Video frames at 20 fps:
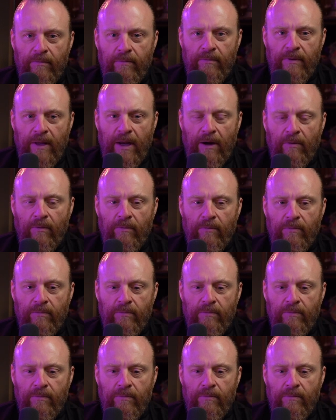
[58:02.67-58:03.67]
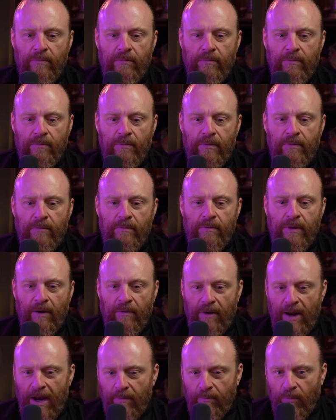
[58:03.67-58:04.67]
their
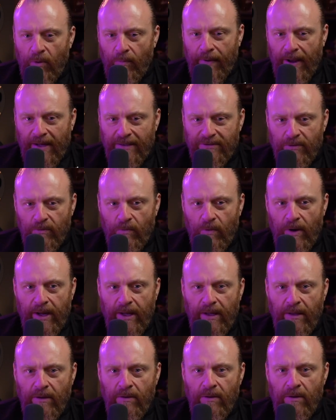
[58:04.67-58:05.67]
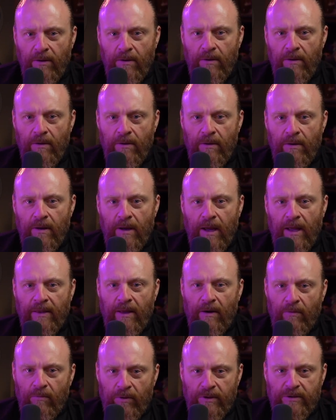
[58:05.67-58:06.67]
their animal passed away, and
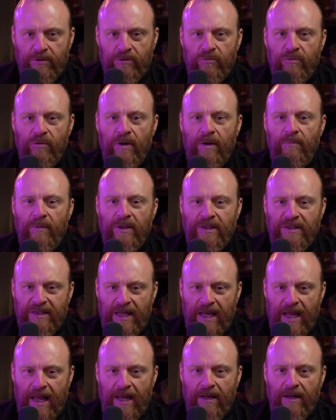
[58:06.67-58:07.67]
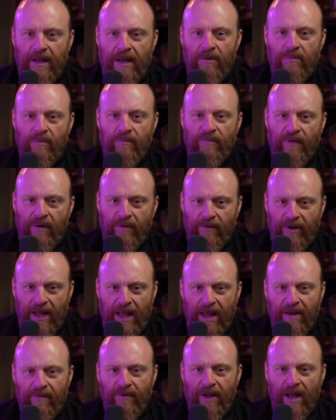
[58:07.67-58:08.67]
they were extremely sad and very
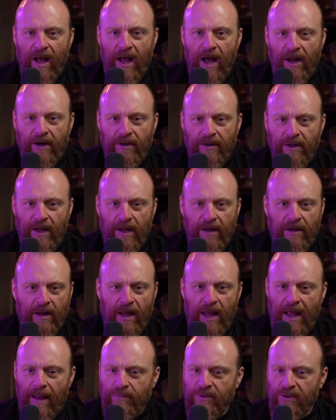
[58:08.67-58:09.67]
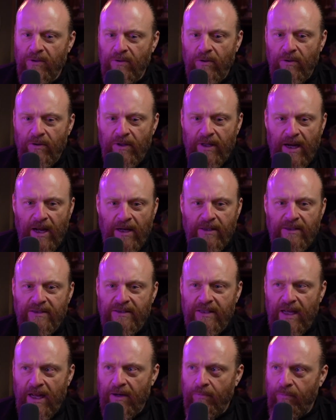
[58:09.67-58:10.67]
heavy-hearted and absolutely
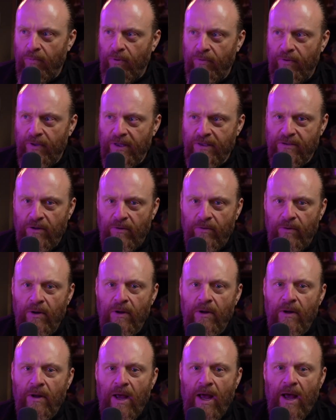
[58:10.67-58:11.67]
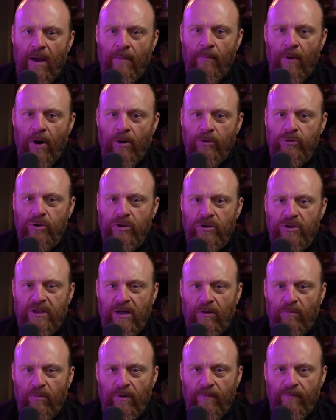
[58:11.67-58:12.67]
understandable. These are emotions
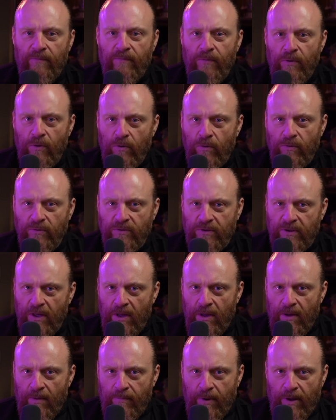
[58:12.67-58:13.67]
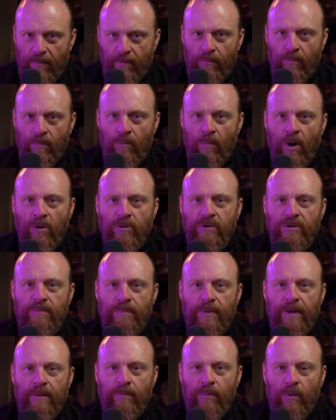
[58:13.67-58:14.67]
that were infused, but most
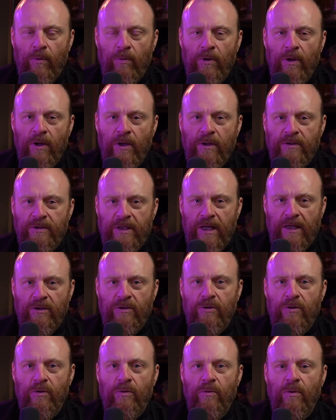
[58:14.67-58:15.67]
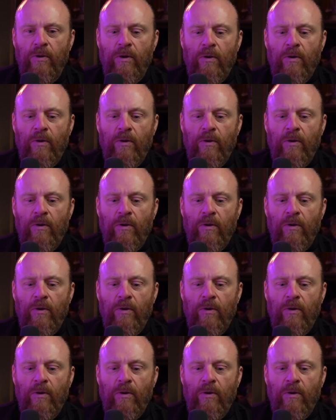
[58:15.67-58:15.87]
people tend to